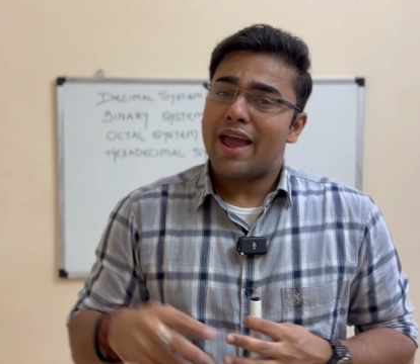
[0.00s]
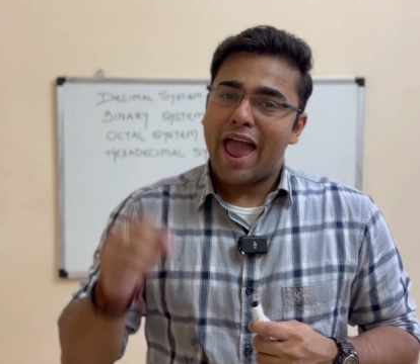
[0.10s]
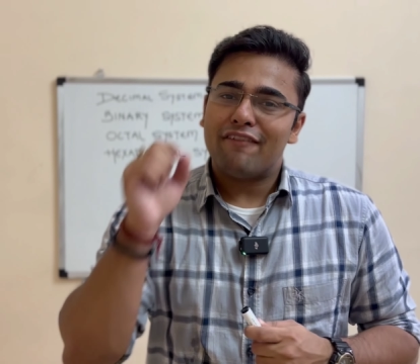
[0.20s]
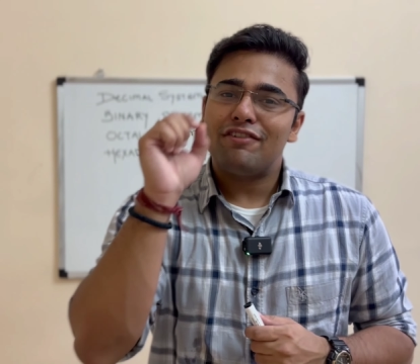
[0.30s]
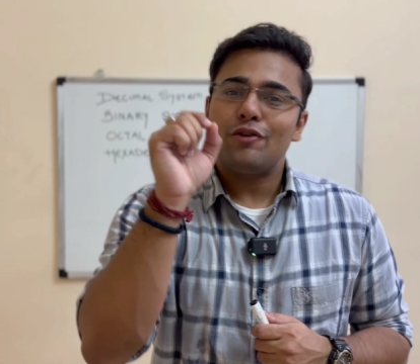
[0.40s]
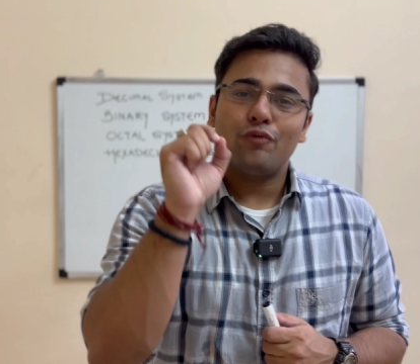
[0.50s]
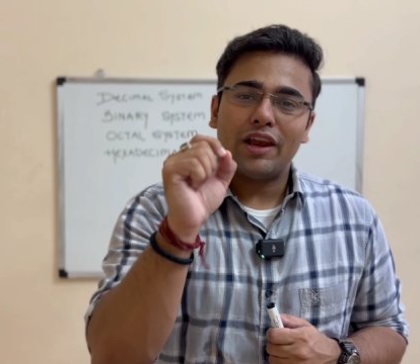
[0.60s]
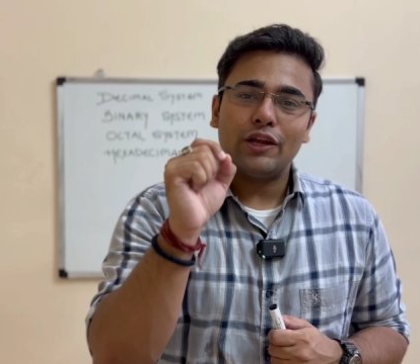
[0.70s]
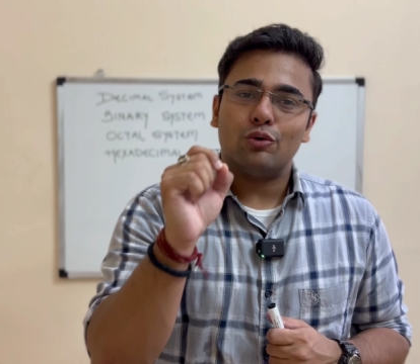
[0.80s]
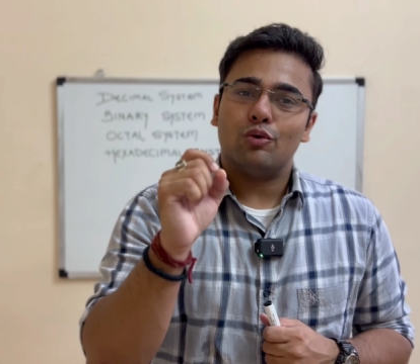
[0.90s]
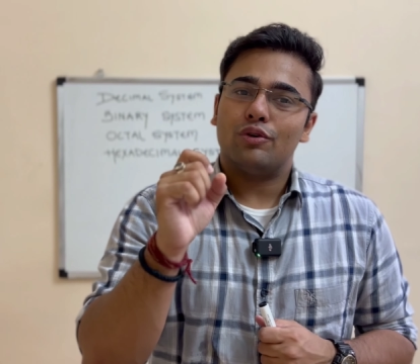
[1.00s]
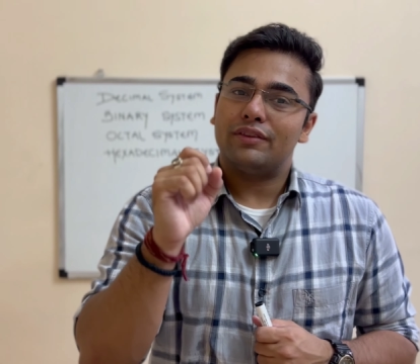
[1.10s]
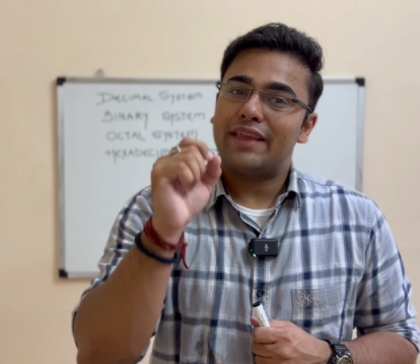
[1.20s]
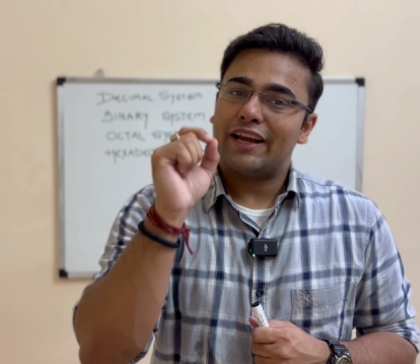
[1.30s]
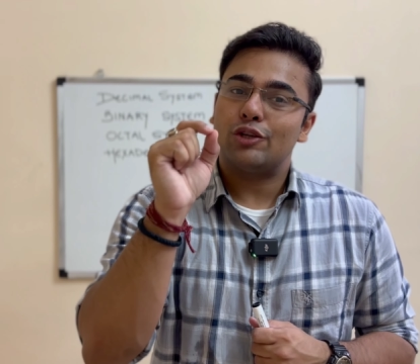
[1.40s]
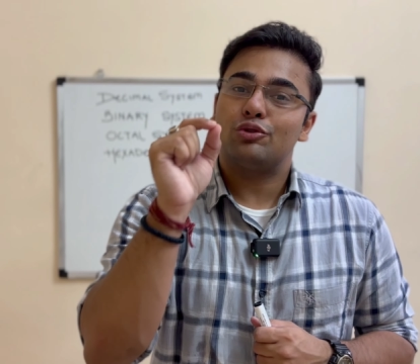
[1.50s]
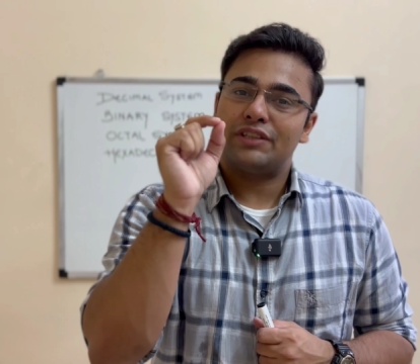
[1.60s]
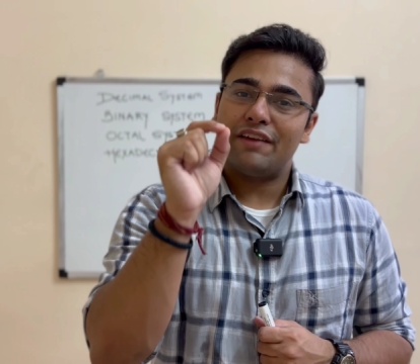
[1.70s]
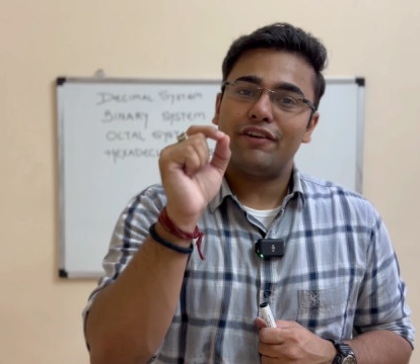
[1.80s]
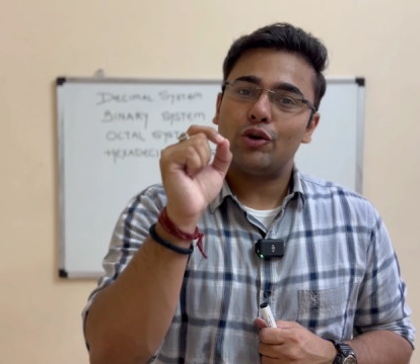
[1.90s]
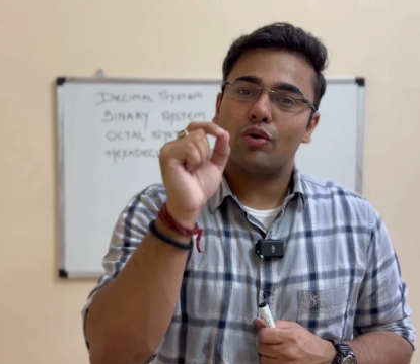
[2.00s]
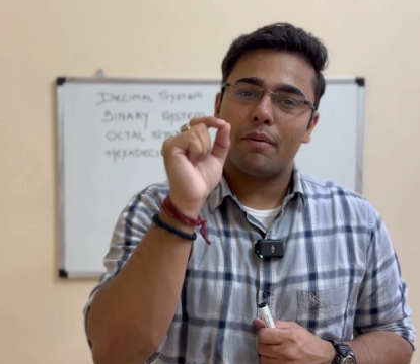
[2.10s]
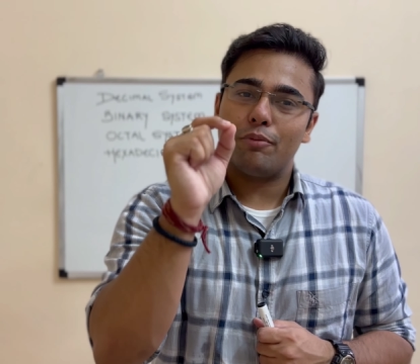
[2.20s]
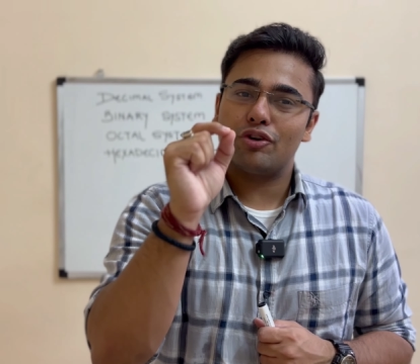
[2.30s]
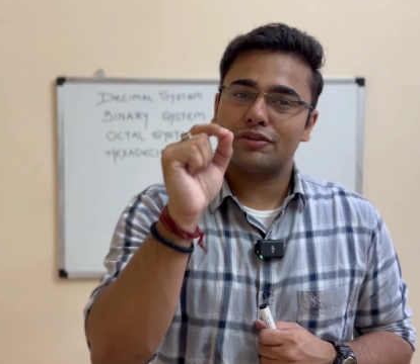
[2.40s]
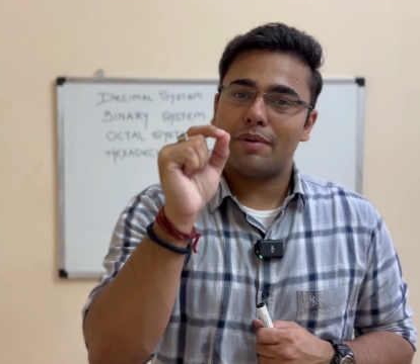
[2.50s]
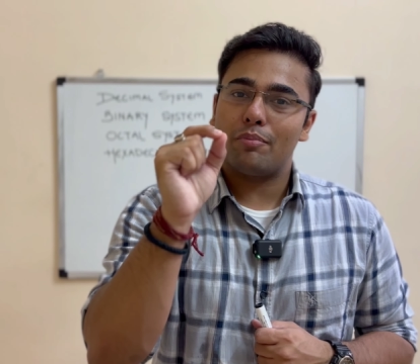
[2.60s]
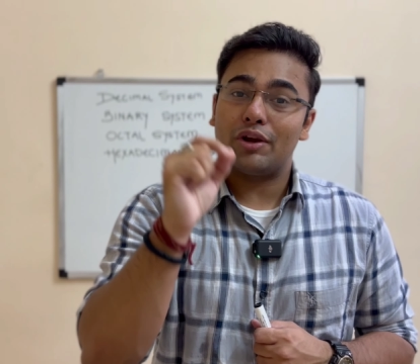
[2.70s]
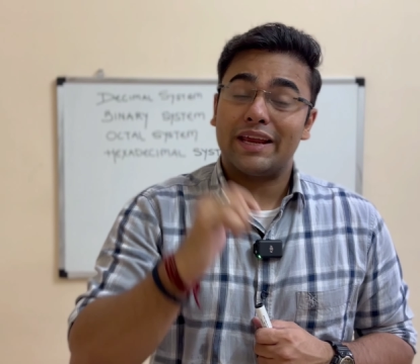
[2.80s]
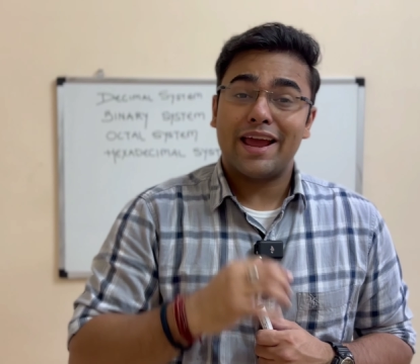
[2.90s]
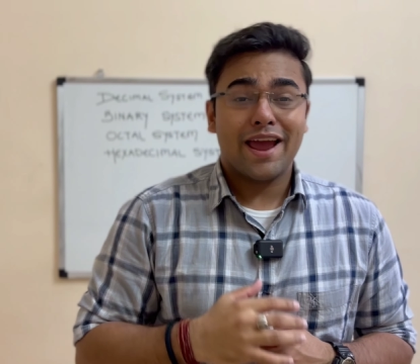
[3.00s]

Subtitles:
Every value that you save into a computer's memory